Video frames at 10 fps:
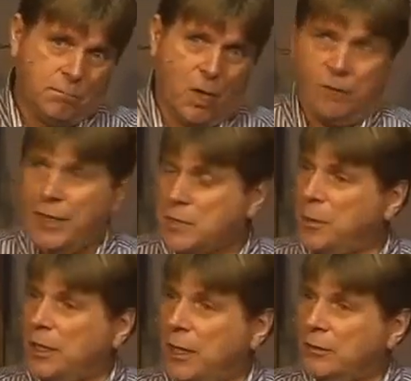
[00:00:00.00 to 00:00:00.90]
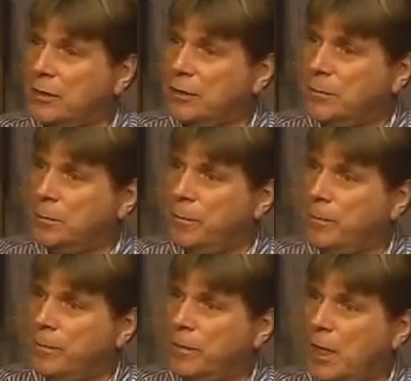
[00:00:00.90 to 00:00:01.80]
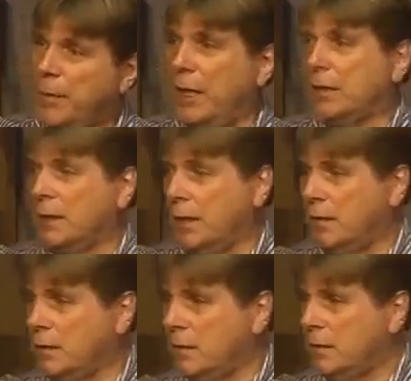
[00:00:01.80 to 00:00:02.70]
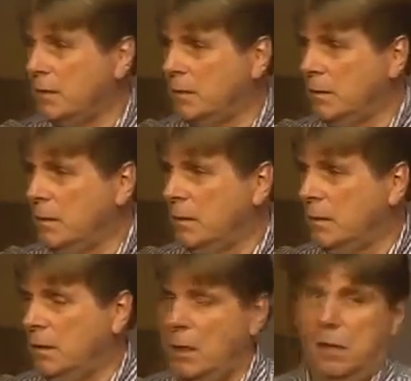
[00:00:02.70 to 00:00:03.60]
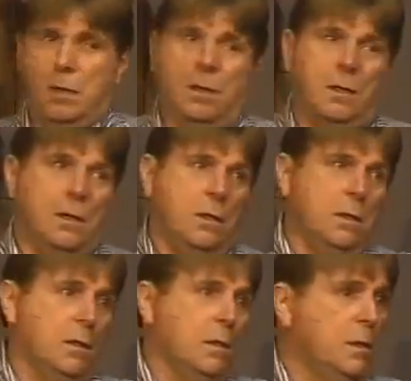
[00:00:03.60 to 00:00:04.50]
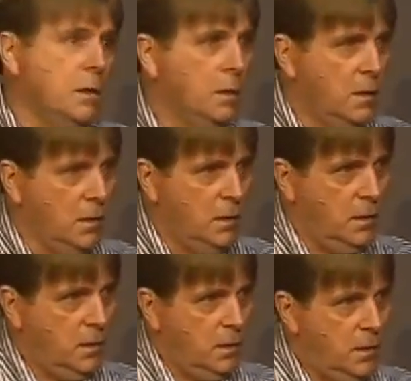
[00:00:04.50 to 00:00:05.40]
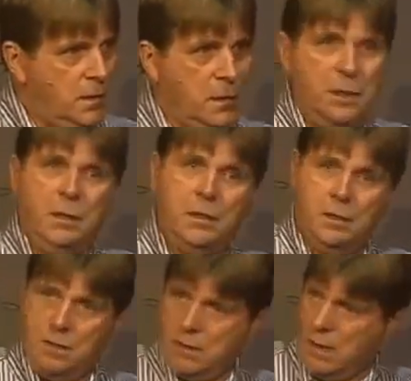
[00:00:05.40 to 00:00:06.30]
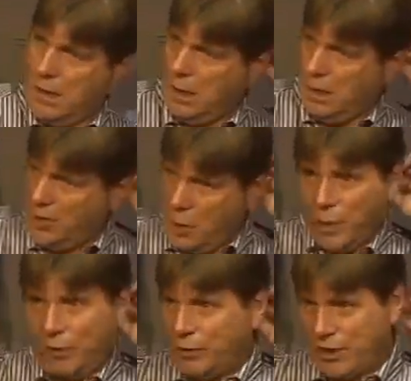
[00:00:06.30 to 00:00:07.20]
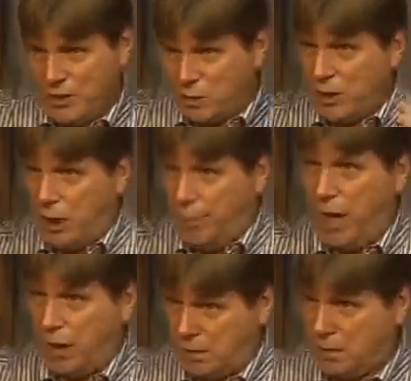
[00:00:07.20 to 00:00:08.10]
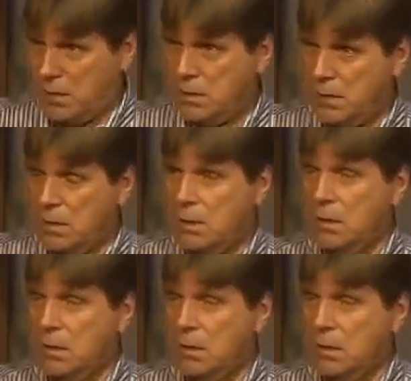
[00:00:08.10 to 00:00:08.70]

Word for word: Our investment accounts, our bank accounts, our CDs, our, you know, whatever it is. Those are our barns.